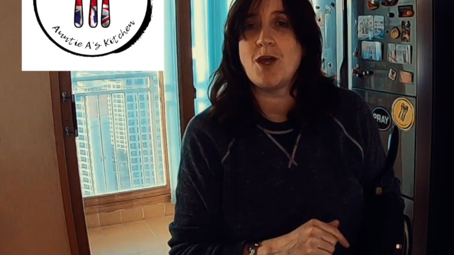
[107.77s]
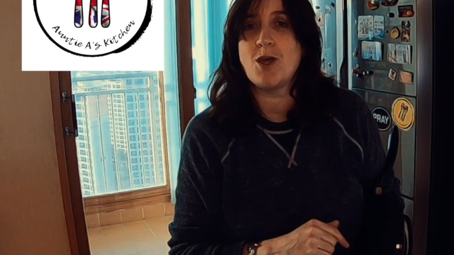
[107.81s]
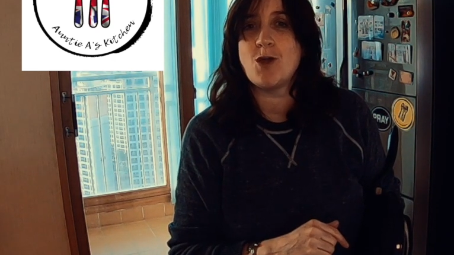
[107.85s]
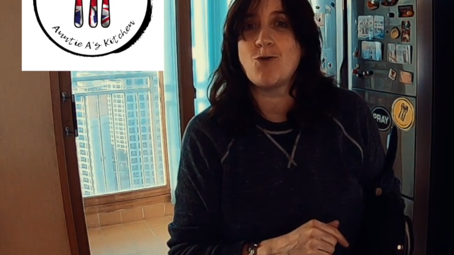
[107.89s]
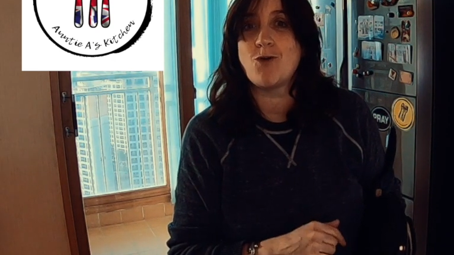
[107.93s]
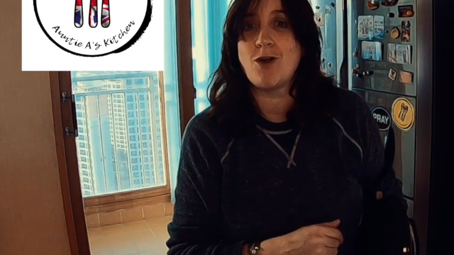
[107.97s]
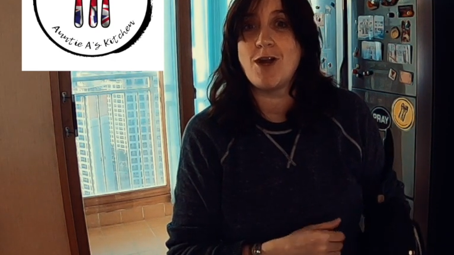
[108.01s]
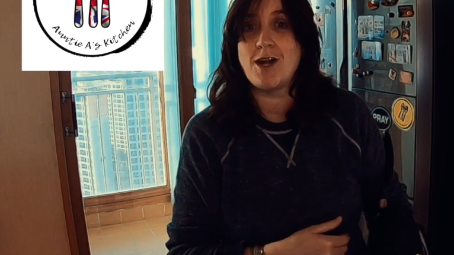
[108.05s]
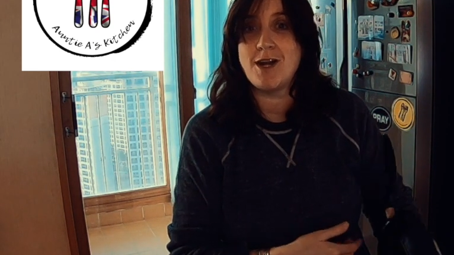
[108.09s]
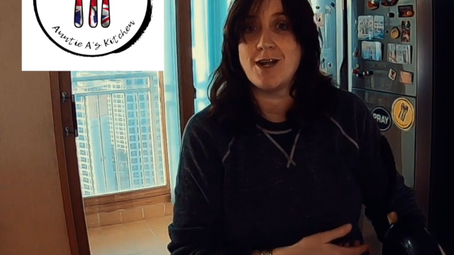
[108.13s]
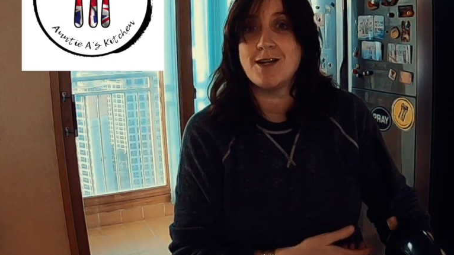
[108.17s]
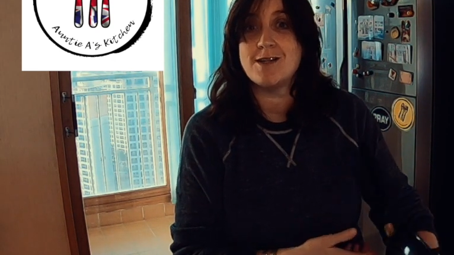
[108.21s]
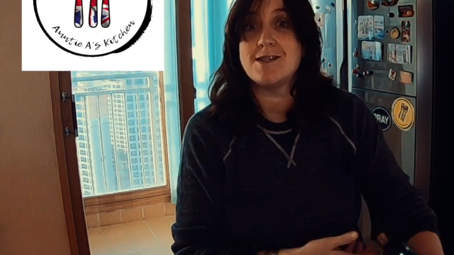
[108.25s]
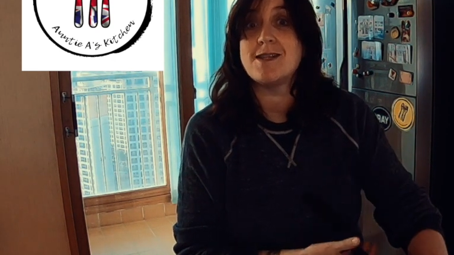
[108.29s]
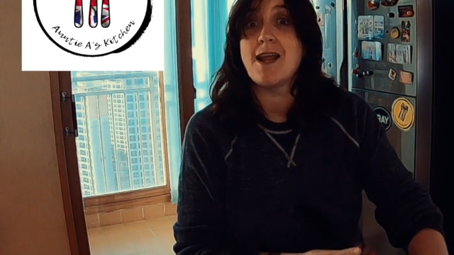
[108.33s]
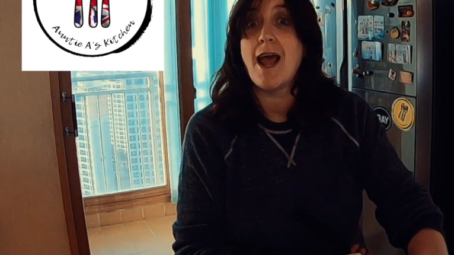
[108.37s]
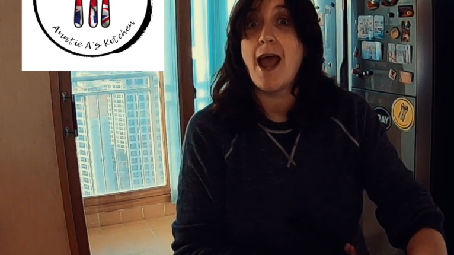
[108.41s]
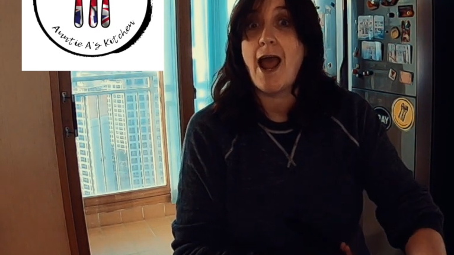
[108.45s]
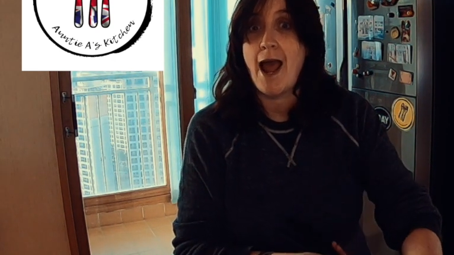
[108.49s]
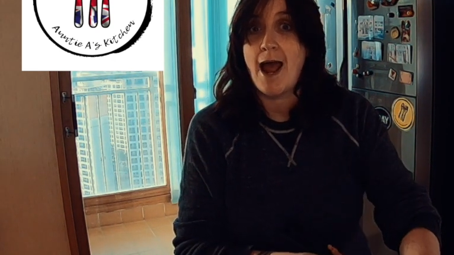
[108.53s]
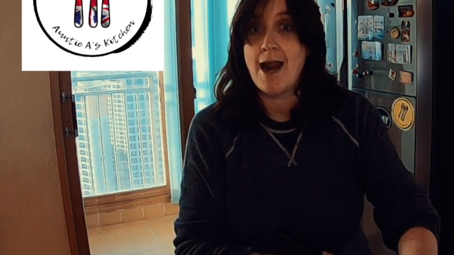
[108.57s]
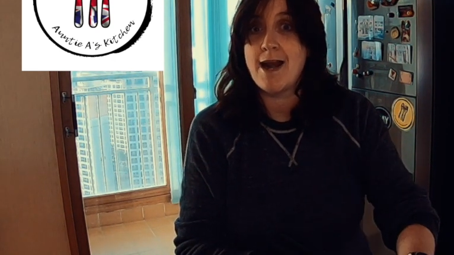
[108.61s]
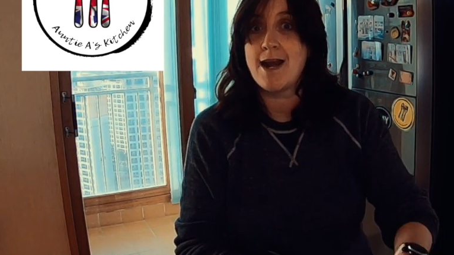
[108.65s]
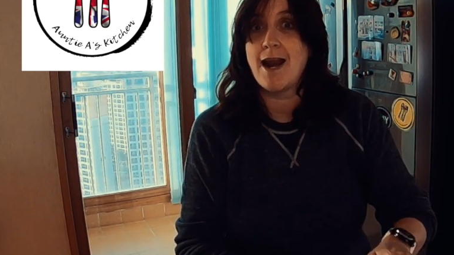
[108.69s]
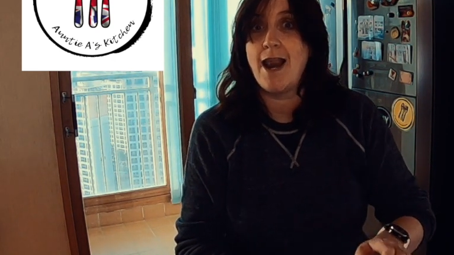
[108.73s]
ingredients
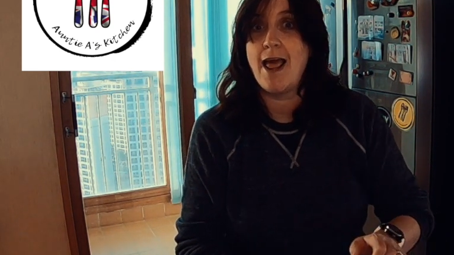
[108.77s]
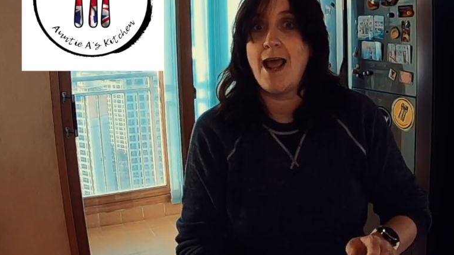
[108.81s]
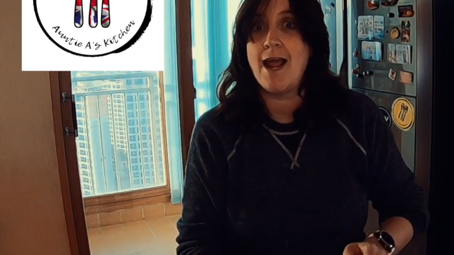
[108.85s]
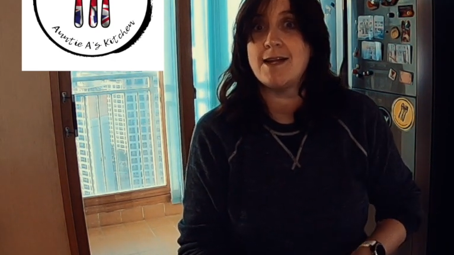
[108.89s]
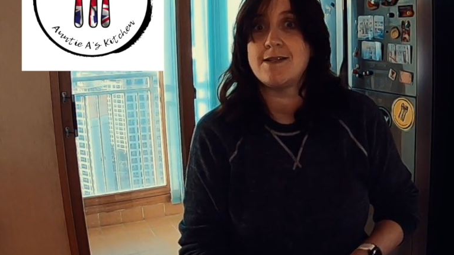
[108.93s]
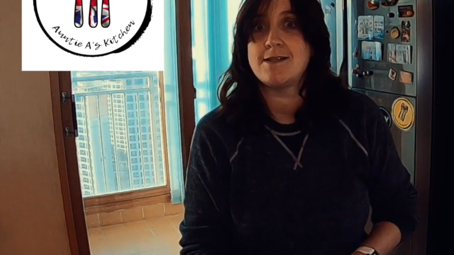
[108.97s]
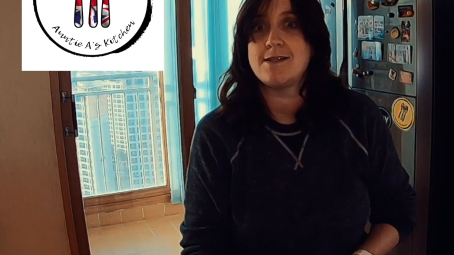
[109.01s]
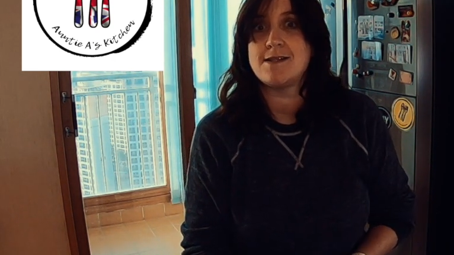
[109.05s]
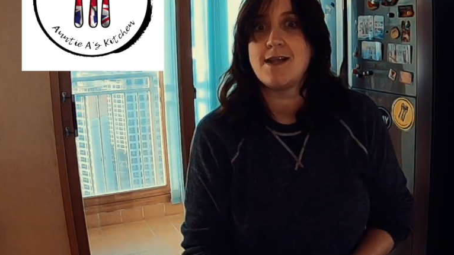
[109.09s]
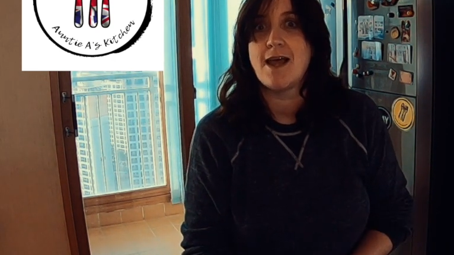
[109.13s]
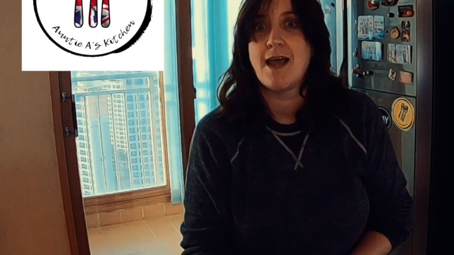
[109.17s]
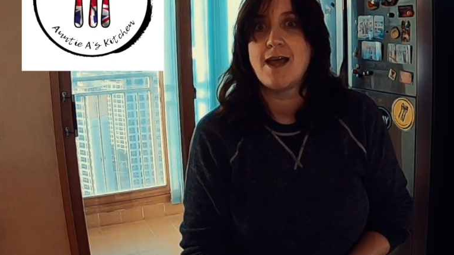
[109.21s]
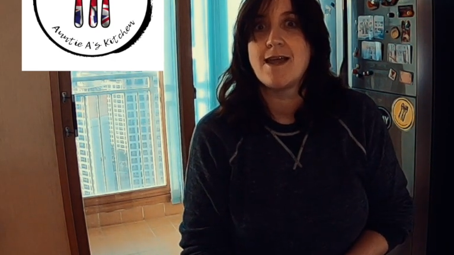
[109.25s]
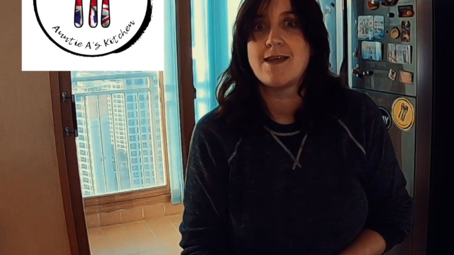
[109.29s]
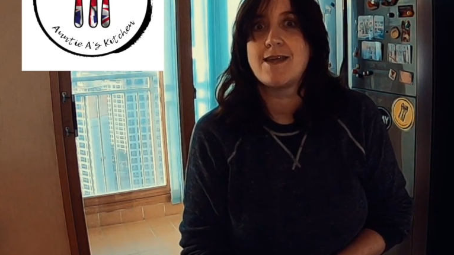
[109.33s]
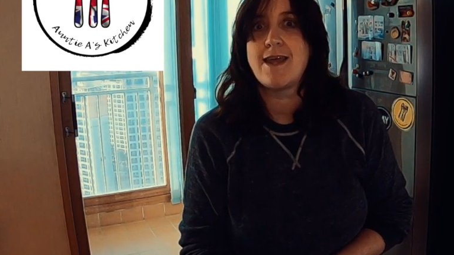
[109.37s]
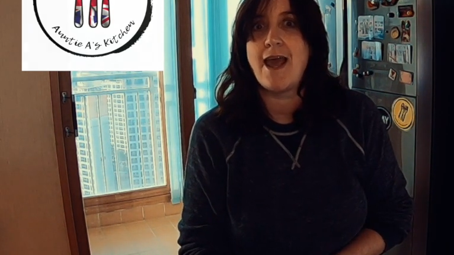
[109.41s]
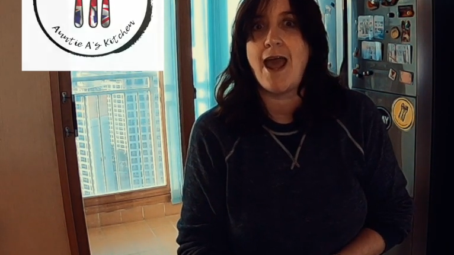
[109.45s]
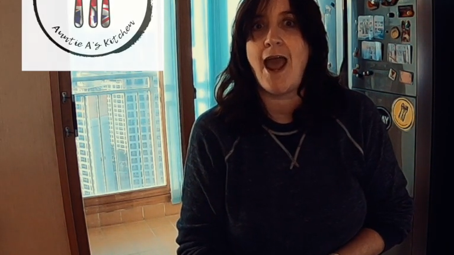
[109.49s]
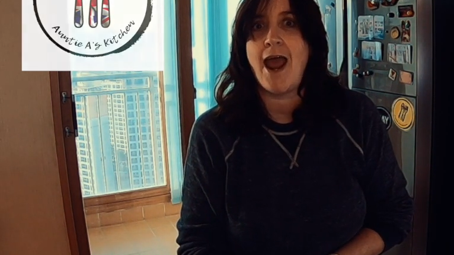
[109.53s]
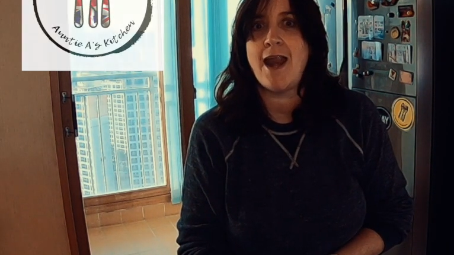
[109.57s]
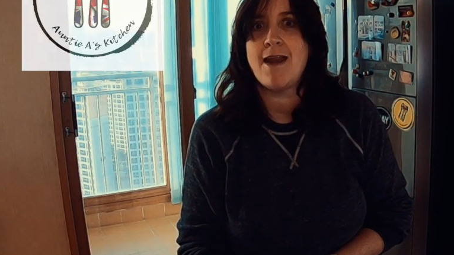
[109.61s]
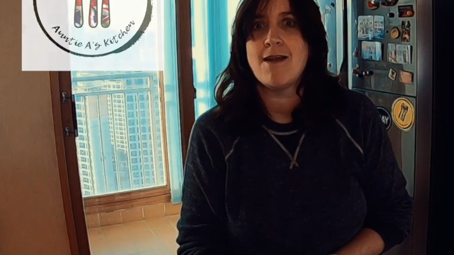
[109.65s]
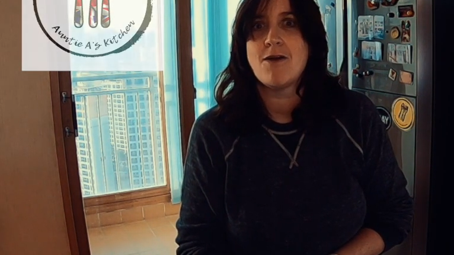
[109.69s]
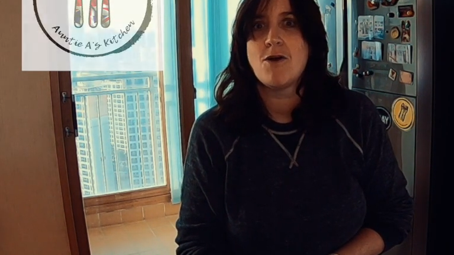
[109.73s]
and let's
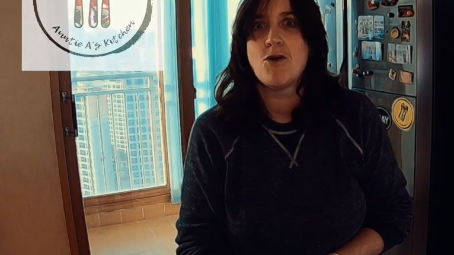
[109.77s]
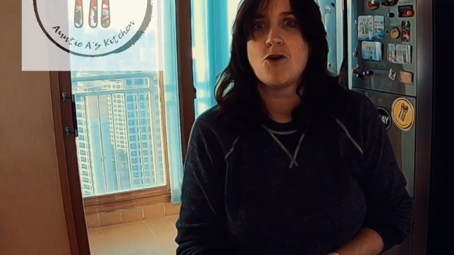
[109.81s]
get